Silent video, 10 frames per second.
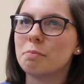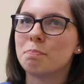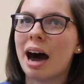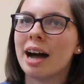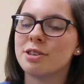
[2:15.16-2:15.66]

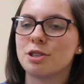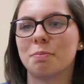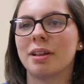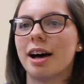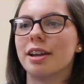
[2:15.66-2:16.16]
buys the
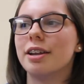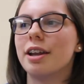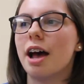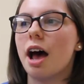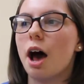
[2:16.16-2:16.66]

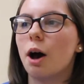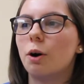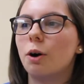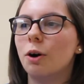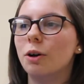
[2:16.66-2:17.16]
plant,
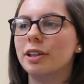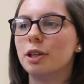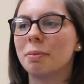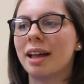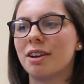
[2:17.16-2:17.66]
only
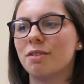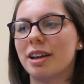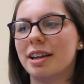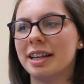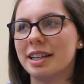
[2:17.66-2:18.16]
the plant
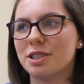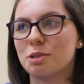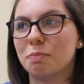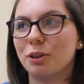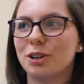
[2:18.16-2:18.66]

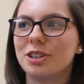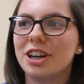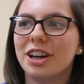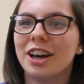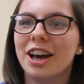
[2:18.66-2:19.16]
eats
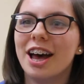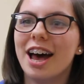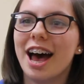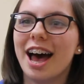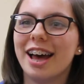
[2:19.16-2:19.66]
blood,
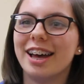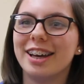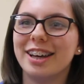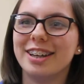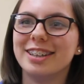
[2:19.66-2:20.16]

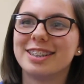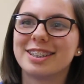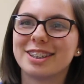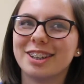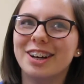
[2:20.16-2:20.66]
and
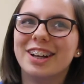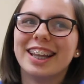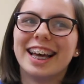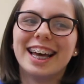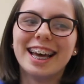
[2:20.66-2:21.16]

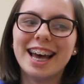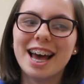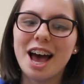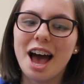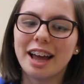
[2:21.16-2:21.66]
slowly
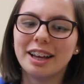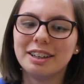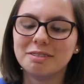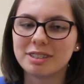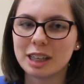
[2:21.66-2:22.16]

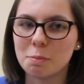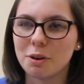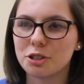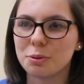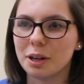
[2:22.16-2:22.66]

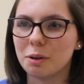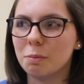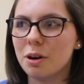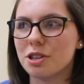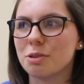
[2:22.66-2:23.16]
Seymour's
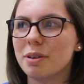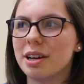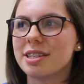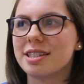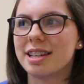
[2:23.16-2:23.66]
doing worse and
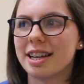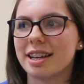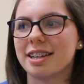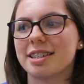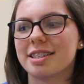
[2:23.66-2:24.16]
worse
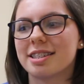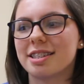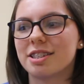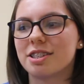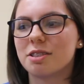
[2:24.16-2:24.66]

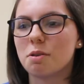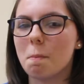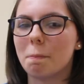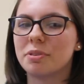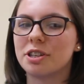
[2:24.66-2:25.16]
things
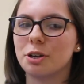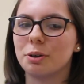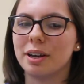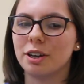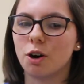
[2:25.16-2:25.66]
to
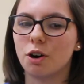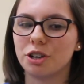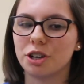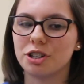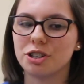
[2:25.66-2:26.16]
in
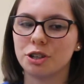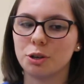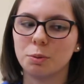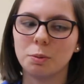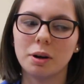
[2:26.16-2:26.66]
order
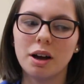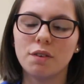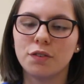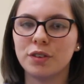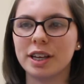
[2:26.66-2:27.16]
to
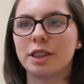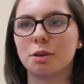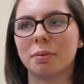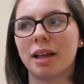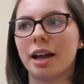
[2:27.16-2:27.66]
feed
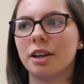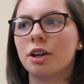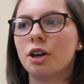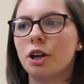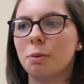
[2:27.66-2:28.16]
the plant,
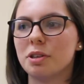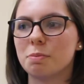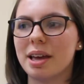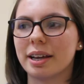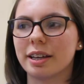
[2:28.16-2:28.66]
who
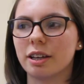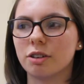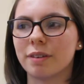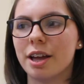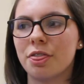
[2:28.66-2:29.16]
is making
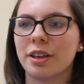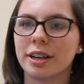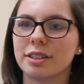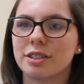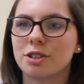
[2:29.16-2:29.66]
great
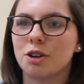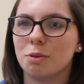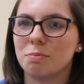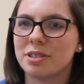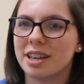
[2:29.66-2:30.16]
things
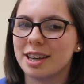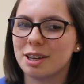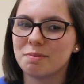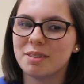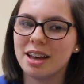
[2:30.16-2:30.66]
come to
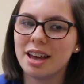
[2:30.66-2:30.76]
him.